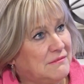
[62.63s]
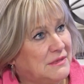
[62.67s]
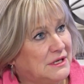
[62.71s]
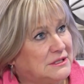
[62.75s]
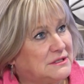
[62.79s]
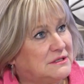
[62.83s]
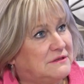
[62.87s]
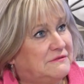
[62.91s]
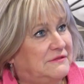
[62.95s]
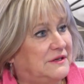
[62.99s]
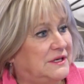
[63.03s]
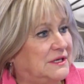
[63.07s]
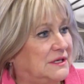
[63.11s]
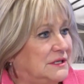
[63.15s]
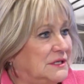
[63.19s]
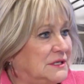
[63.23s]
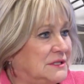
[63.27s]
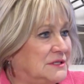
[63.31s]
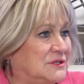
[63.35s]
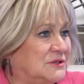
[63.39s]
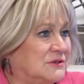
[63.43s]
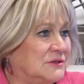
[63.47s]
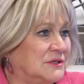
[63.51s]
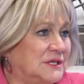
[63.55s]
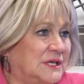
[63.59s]
mixed
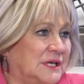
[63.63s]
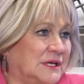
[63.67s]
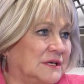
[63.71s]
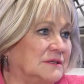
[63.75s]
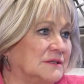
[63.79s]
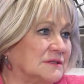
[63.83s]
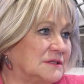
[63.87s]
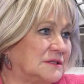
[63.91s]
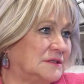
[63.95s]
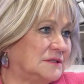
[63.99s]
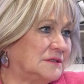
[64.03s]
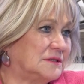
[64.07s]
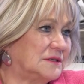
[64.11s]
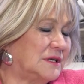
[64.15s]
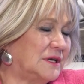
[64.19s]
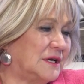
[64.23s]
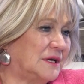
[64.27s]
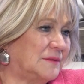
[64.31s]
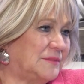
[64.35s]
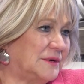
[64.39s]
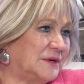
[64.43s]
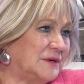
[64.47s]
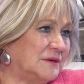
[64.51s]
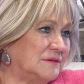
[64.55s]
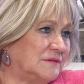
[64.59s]
feelings or guilt
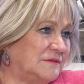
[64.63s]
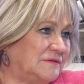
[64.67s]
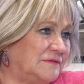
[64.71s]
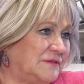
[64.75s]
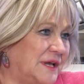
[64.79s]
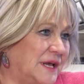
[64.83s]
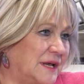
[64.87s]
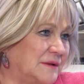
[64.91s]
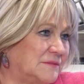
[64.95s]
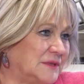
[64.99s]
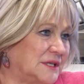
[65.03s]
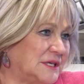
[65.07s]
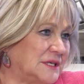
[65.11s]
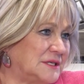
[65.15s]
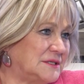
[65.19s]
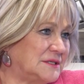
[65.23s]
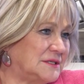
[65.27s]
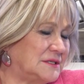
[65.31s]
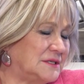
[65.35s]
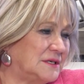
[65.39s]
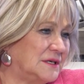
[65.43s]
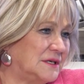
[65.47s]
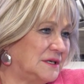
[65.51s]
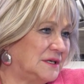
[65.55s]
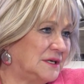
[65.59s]
about
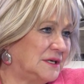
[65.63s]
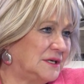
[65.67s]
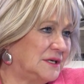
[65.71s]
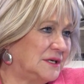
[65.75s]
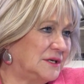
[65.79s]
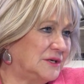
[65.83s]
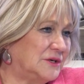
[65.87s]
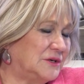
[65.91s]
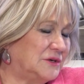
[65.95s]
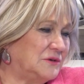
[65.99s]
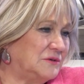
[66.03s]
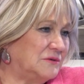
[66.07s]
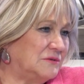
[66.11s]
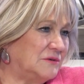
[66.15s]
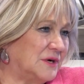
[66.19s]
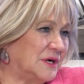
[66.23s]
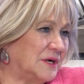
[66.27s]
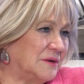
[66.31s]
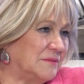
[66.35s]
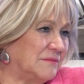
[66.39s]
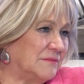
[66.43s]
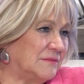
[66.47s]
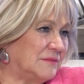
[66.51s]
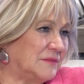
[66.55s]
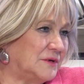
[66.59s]
families who
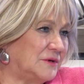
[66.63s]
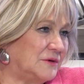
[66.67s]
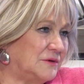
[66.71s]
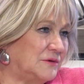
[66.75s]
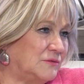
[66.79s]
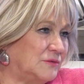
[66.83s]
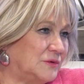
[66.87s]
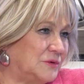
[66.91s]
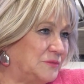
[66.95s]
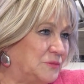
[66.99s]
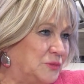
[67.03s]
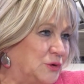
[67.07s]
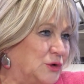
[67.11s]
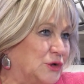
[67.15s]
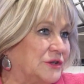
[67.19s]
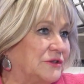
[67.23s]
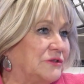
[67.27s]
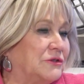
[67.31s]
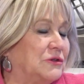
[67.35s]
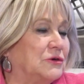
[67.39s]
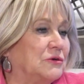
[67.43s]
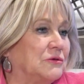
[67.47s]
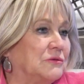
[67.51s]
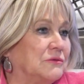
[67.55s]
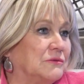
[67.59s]
um, who would
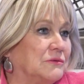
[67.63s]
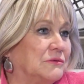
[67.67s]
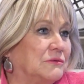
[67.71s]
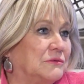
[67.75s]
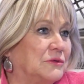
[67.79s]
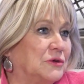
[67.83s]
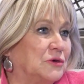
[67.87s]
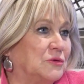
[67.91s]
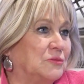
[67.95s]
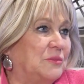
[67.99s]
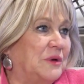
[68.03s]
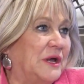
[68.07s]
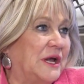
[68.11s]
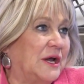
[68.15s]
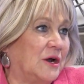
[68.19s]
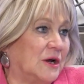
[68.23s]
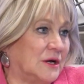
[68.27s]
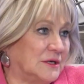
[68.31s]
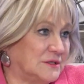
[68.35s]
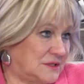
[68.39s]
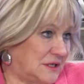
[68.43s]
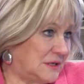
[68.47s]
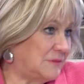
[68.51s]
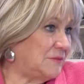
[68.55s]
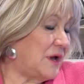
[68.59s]
put their their
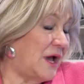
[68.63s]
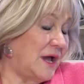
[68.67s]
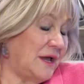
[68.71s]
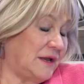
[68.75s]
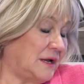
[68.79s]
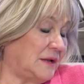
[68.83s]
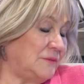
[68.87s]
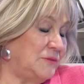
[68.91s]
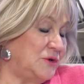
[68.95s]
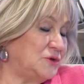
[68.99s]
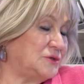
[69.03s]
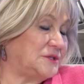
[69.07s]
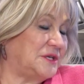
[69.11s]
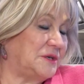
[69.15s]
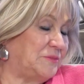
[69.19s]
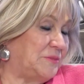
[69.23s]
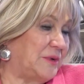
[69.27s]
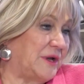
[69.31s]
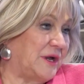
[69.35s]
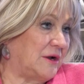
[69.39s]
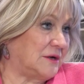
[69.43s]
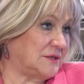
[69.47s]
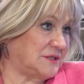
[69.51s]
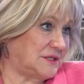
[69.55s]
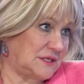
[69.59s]
parents? I'm, and I'm using
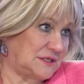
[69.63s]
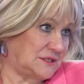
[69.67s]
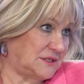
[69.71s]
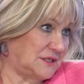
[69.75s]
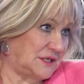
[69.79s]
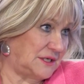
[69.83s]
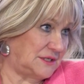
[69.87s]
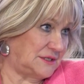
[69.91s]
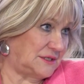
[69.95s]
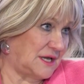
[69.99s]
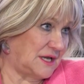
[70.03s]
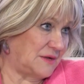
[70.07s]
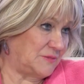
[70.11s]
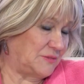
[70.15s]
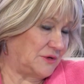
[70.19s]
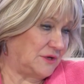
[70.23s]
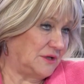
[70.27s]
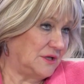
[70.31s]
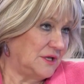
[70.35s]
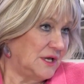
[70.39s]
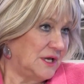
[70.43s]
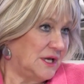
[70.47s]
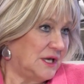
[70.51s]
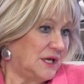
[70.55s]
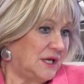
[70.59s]
parents mm -hmm. as an
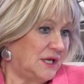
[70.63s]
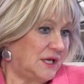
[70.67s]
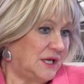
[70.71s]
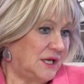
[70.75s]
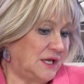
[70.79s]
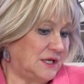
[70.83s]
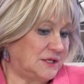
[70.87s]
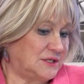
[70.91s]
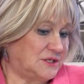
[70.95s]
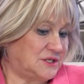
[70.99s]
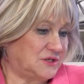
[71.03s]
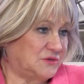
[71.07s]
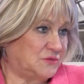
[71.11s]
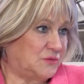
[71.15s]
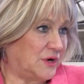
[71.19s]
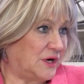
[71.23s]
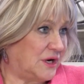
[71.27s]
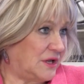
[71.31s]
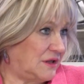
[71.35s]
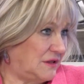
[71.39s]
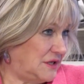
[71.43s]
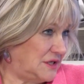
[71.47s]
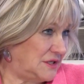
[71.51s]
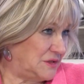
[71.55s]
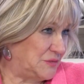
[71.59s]
example into
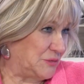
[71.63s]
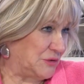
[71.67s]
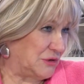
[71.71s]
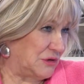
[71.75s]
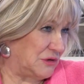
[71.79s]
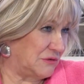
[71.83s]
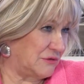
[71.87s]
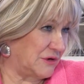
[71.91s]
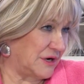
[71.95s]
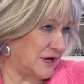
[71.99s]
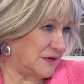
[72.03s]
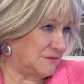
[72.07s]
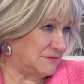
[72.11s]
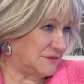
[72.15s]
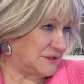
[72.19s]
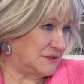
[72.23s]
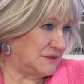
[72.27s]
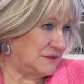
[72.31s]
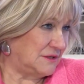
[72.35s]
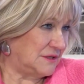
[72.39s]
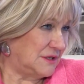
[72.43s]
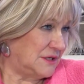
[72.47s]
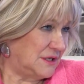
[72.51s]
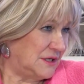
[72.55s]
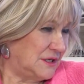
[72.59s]
one of these programs.
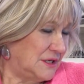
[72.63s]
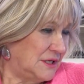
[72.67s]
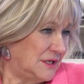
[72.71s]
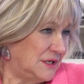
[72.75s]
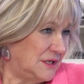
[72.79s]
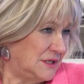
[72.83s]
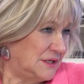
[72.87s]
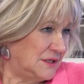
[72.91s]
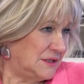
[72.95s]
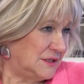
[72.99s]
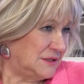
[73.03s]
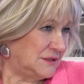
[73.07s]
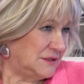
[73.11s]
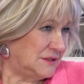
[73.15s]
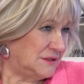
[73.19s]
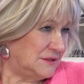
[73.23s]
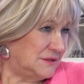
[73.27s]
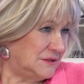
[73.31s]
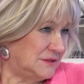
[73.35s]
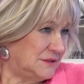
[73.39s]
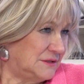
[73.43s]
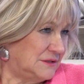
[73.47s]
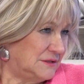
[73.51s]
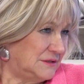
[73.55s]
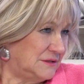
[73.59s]
Mm
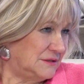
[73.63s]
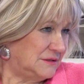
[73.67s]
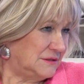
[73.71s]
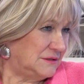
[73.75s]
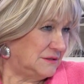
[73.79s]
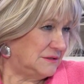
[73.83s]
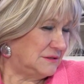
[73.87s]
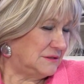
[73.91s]
-hmm.